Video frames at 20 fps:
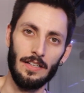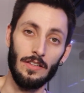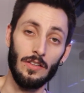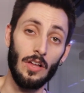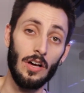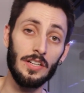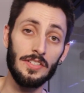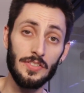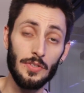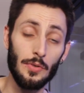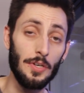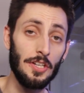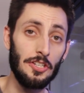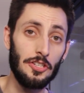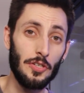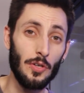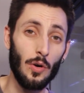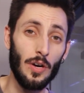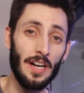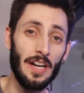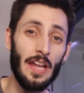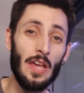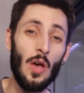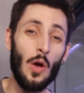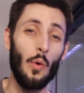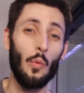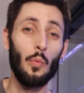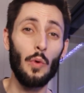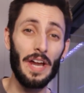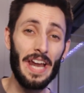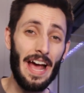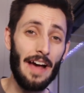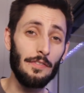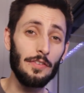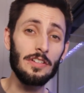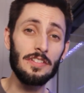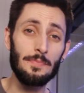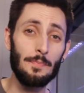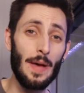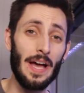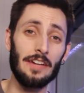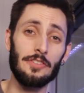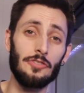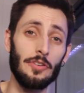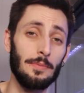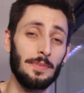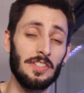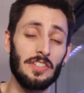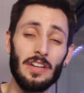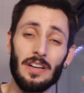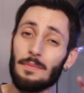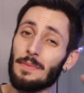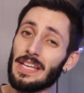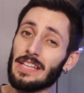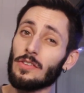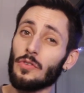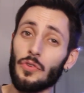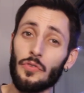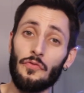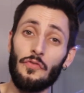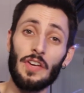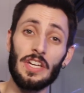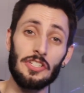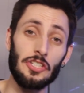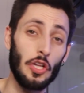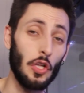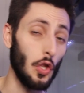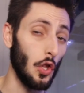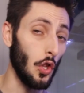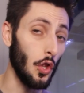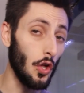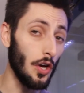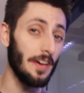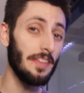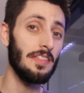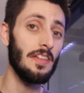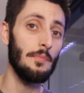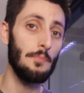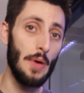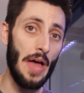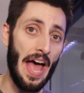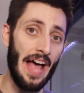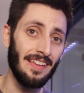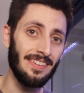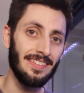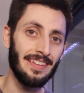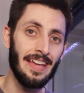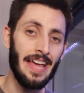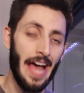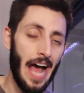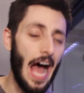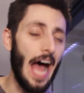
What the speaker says: Long story short, whatever spectrum is going to make those fish look the best,